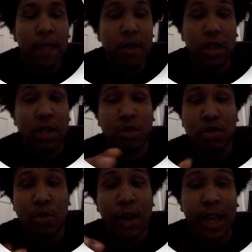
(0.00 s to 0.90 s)
There's
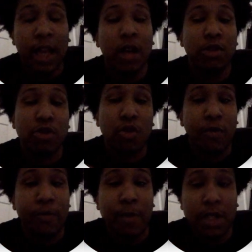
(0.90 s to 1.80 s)
also a get
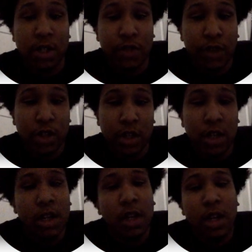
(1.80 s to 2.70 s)
underscore message function.
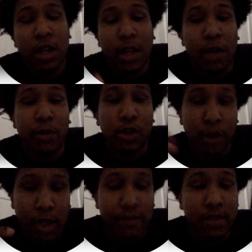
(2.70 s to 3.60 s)
It
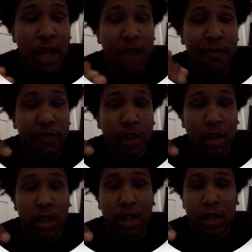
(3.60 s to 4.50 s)
retrieves
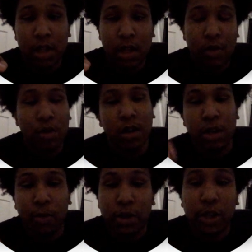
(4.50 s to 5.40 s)

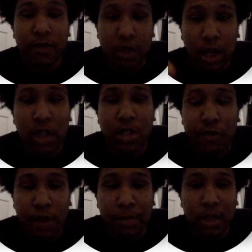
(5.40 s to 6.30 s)
it retrieves the list
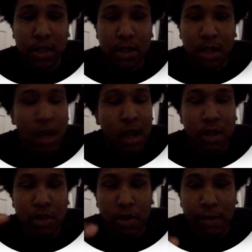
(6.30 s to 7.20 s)
of
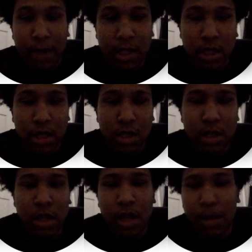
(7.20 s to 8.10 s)
messages,
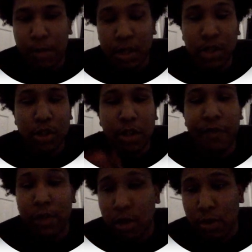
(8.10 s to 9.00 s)
potentially
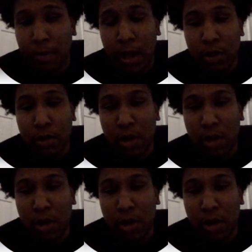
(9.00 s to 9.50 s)
filtered by